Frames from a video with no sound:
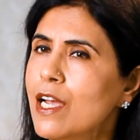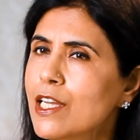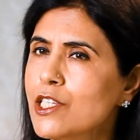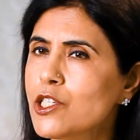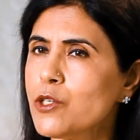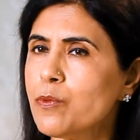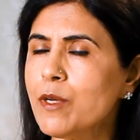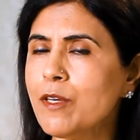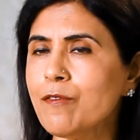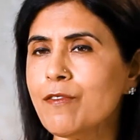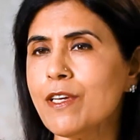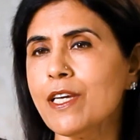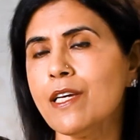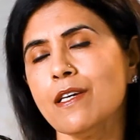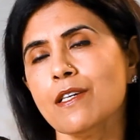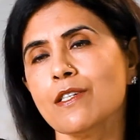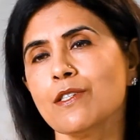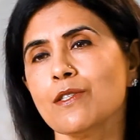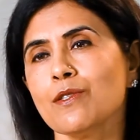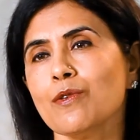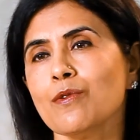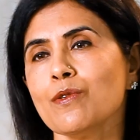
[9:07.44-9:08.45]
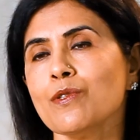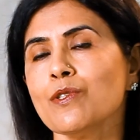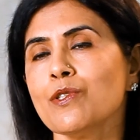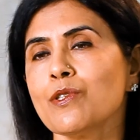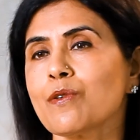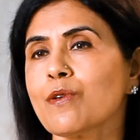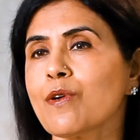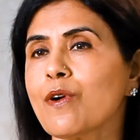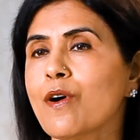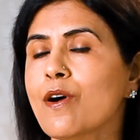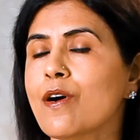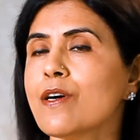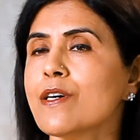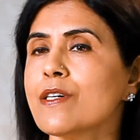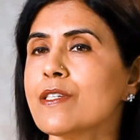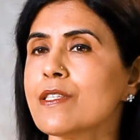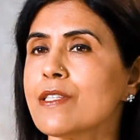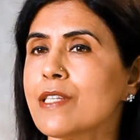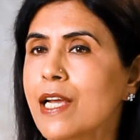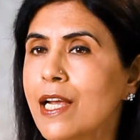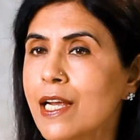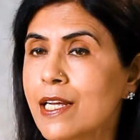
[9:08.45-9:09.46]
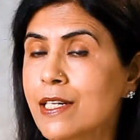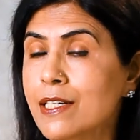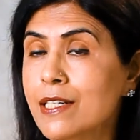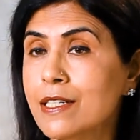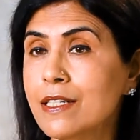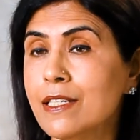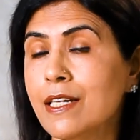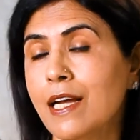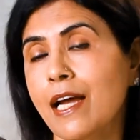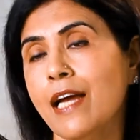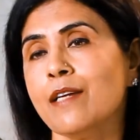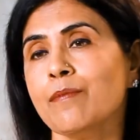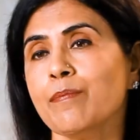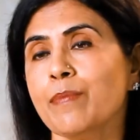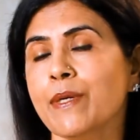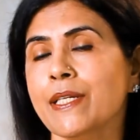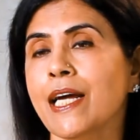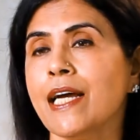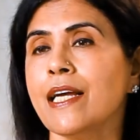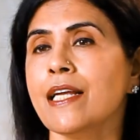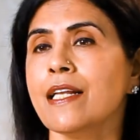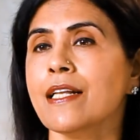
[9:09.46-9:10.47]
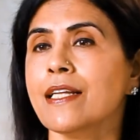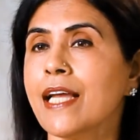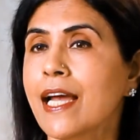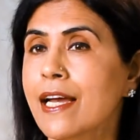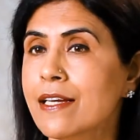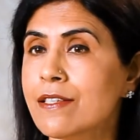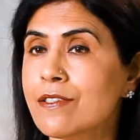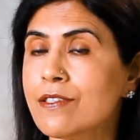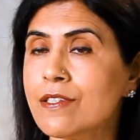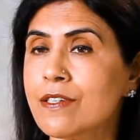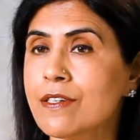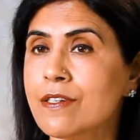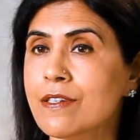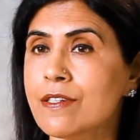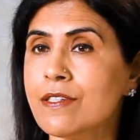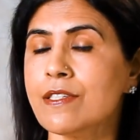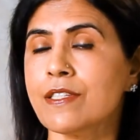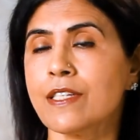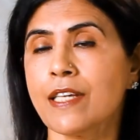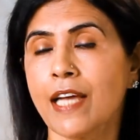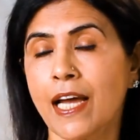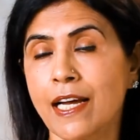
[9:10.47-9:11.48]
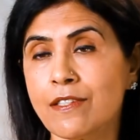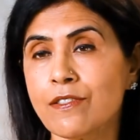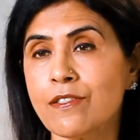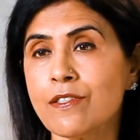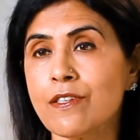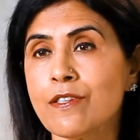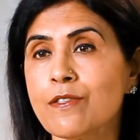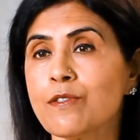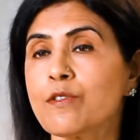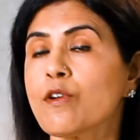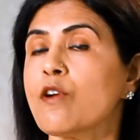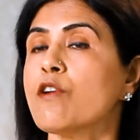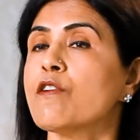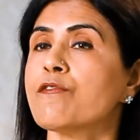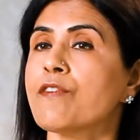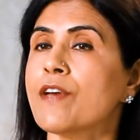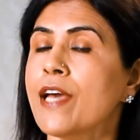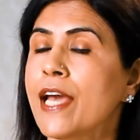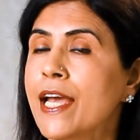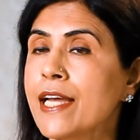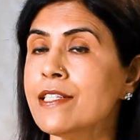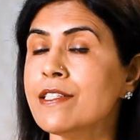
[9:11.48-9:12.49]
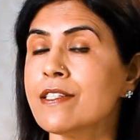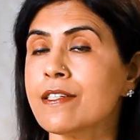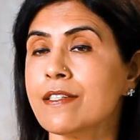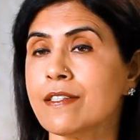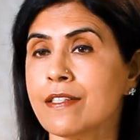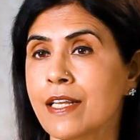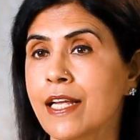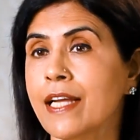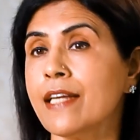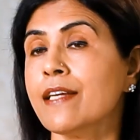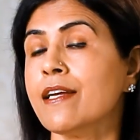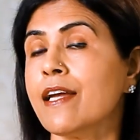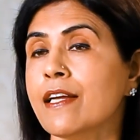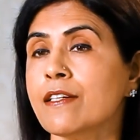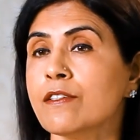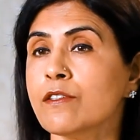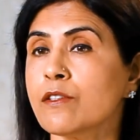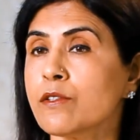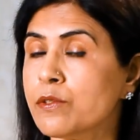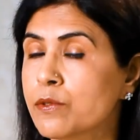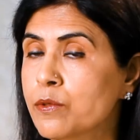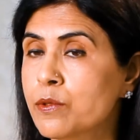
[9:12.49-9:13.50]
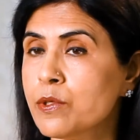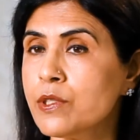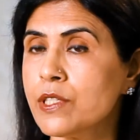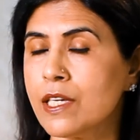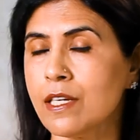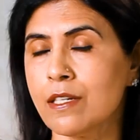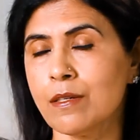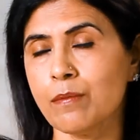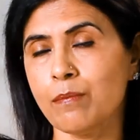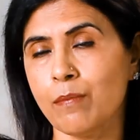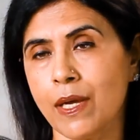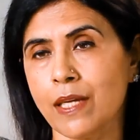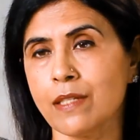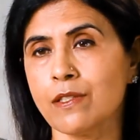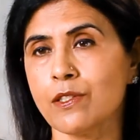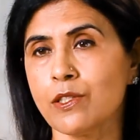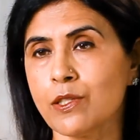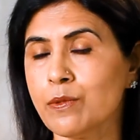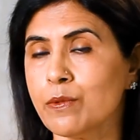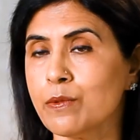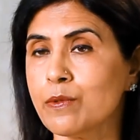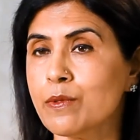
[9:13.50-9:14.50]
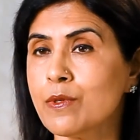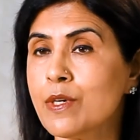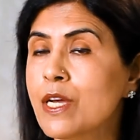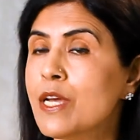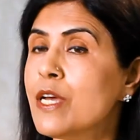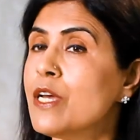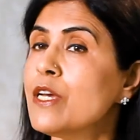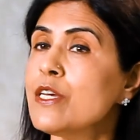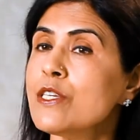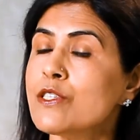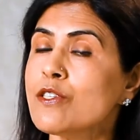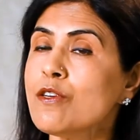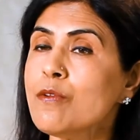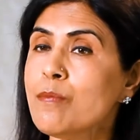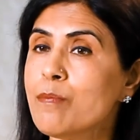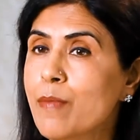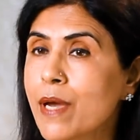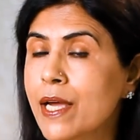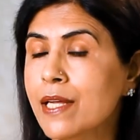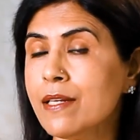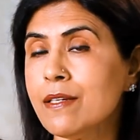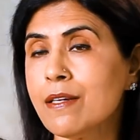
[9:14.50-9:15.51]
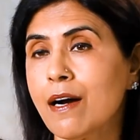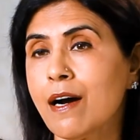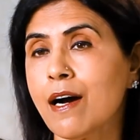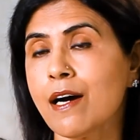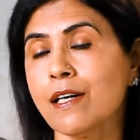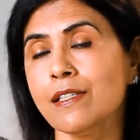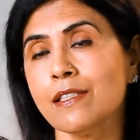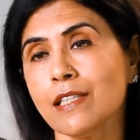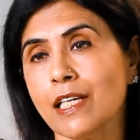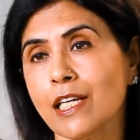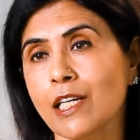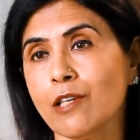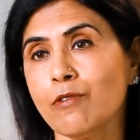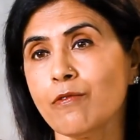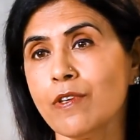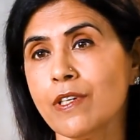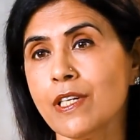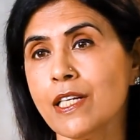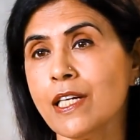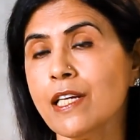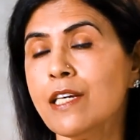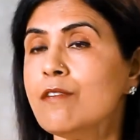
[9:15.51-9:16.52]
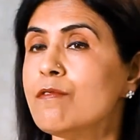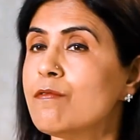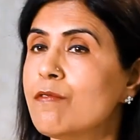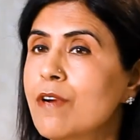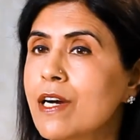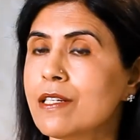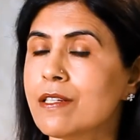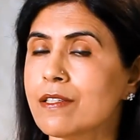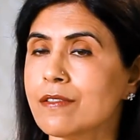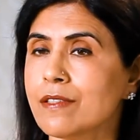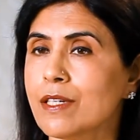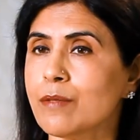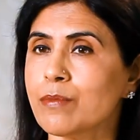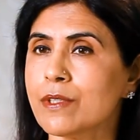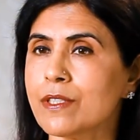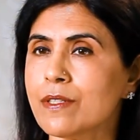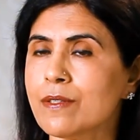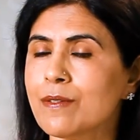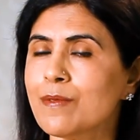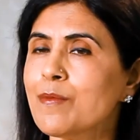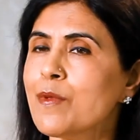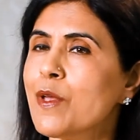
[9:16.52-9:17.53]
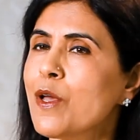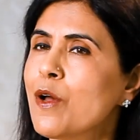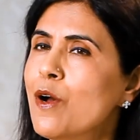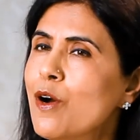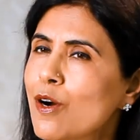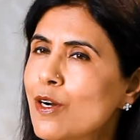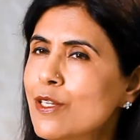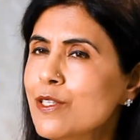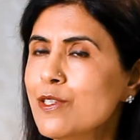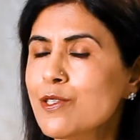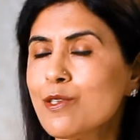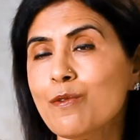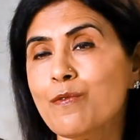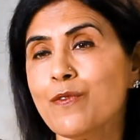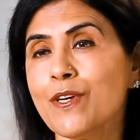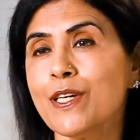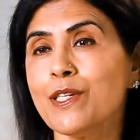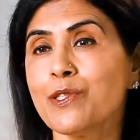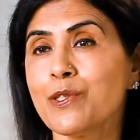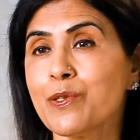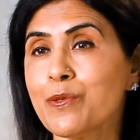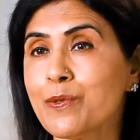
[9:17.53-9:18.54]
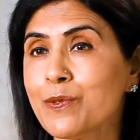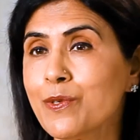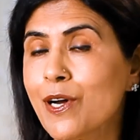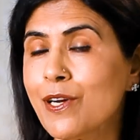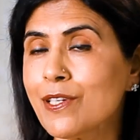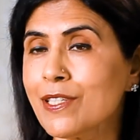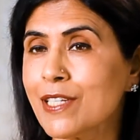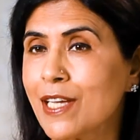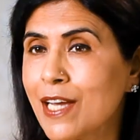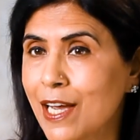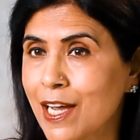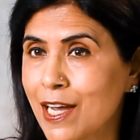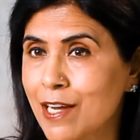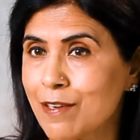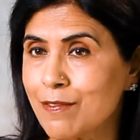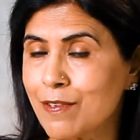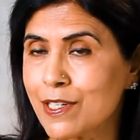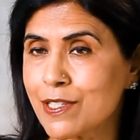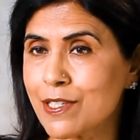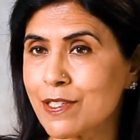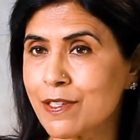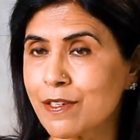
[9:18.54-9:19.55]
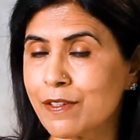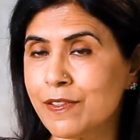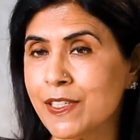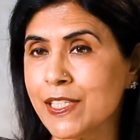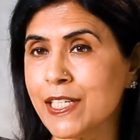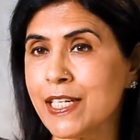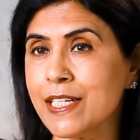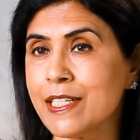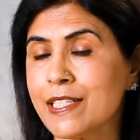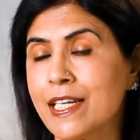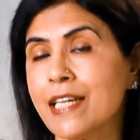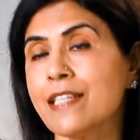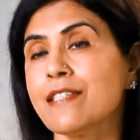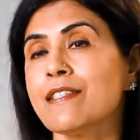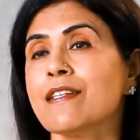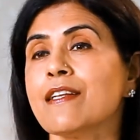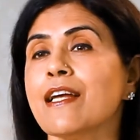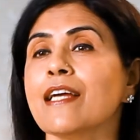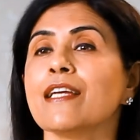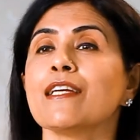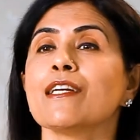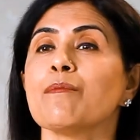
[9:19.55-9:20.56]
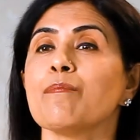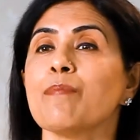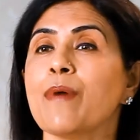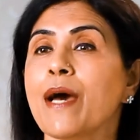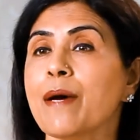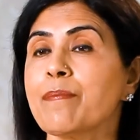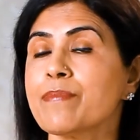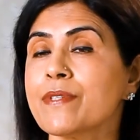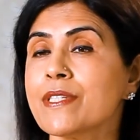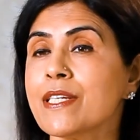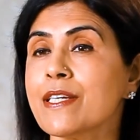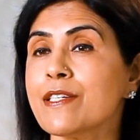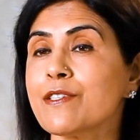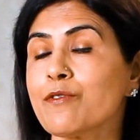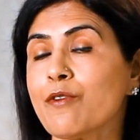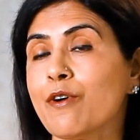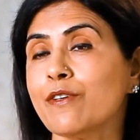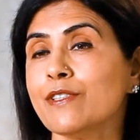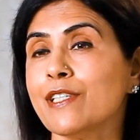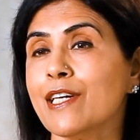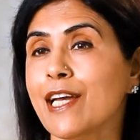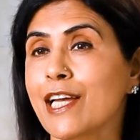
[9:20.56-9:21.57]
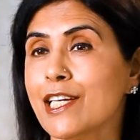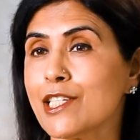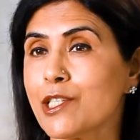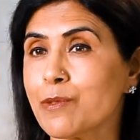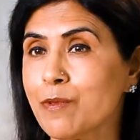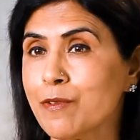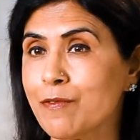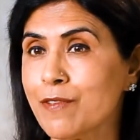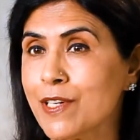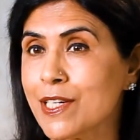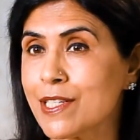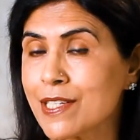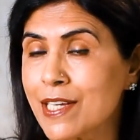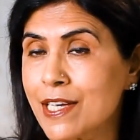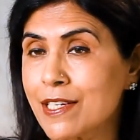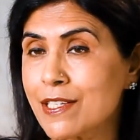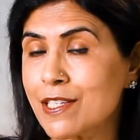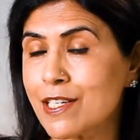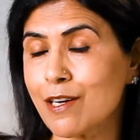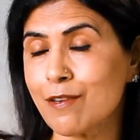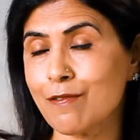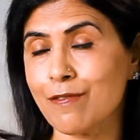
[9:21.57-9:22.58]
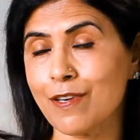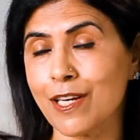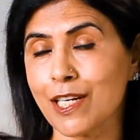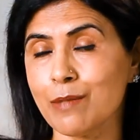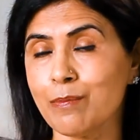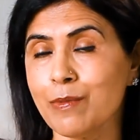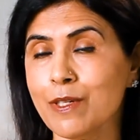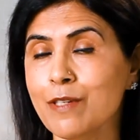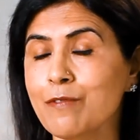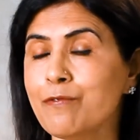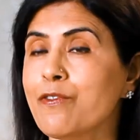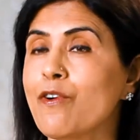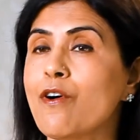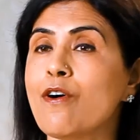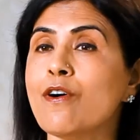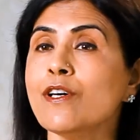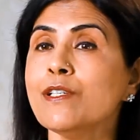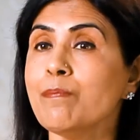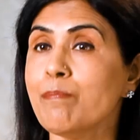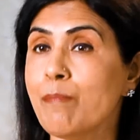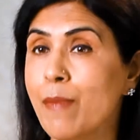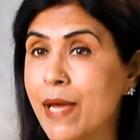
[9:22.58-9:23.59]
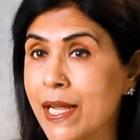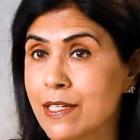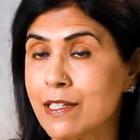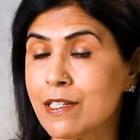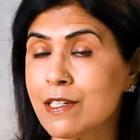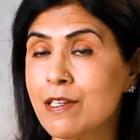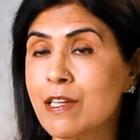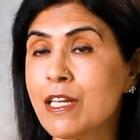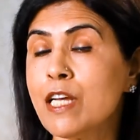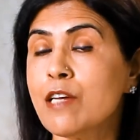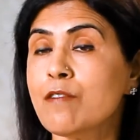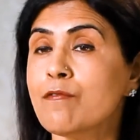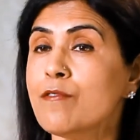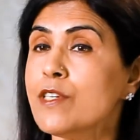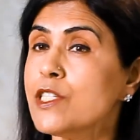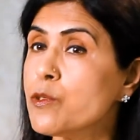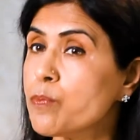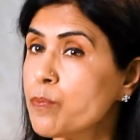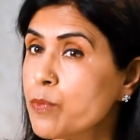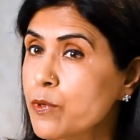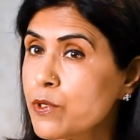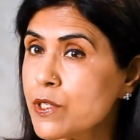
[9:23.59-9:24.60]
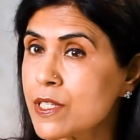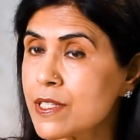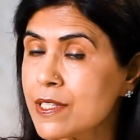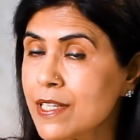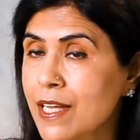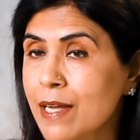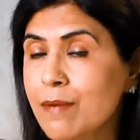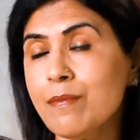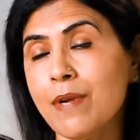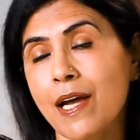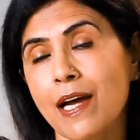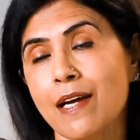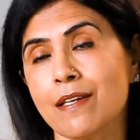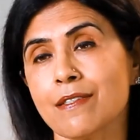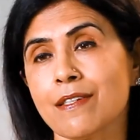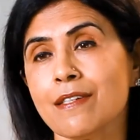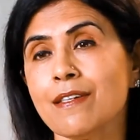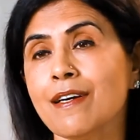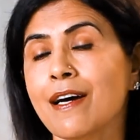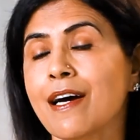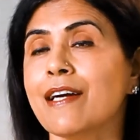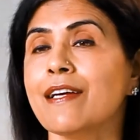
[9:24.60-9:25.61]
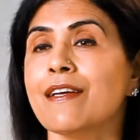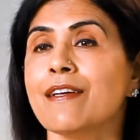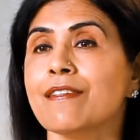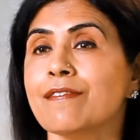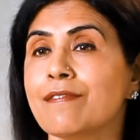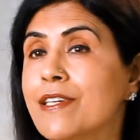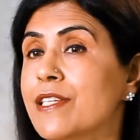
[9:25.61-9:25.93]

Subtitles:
HPV is known to cause anal and penile cancers, cancers of head, neck, and throat in men too. So men are equally vulnerable. Also, we do not have a screening test like a pap test or a HPV test available for men, which puts them at a higher